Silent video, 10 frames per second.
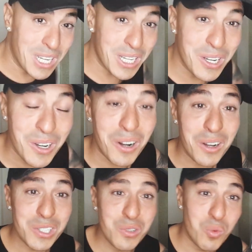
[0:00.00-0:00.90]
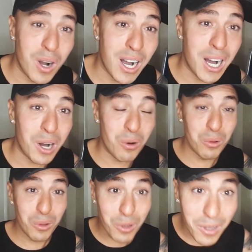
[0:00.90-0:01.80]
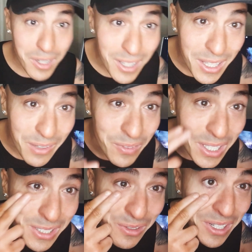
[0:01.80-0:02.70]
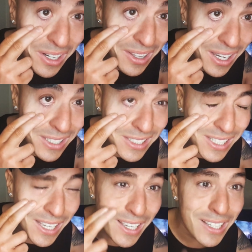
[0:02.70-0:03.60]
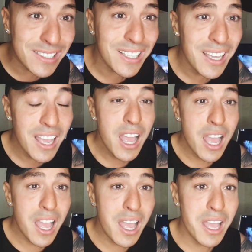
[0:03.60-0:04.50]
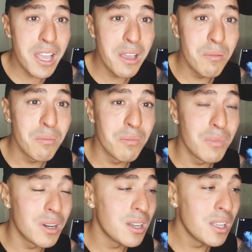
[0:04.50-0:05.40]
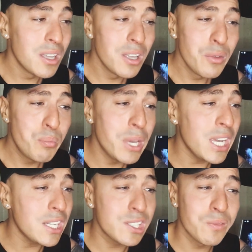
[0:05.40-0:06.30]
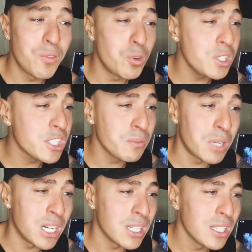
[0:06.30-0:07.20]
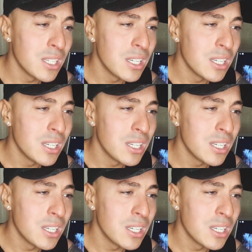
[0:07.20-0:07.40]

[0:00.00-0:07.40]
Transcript: my gosh, wow. Look, I've literally got like tears. Um, Pink's voice, man.